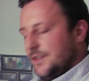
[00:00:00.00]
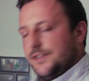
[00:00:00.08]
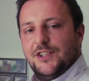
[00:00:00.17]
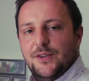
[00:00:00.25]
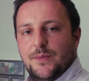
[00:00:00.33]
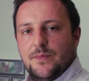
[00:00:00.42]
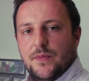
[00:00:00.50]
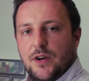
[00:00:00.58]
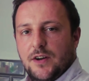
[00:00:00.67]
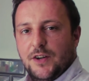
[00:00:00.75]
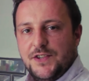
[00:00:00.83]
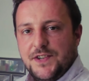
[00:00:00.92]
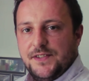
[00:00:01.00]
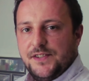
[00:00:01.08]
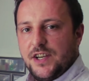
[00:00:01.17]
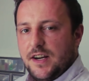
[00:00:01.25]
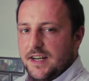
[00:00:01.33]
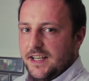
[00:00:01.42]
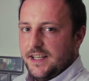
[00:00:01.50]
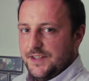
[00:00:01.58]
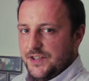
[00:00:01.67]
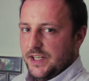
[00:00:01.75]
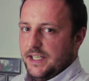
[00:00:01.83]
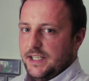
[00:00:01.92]
some onions, garlic and
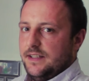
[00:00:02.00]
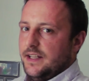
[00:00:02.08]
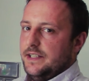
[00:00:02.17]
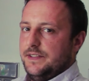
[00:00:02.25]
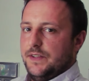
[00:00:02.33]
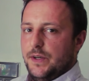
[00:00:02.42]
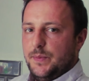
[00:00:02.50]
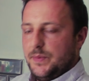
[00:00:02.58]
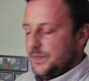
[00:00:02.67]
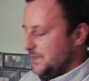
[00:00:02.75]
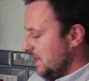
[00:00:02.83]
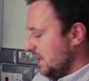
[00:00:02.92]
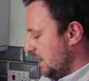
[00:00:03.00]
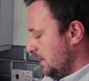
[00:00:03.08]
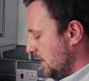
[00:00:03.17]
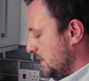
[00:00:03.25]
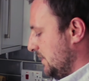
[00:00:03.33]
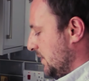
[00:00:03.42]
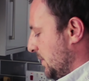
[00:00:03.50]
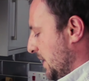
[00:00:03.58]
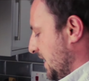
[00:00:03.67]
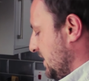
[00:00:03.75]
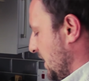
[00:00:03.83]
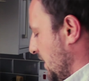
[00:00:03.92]
chili diced up. I'm going to
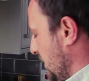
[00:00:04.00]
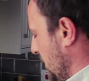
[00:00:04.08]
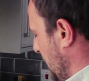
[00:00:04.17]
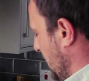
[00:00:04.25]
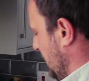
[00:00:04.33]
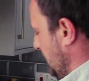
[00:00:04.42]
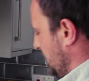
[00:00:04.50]
place that on the pan.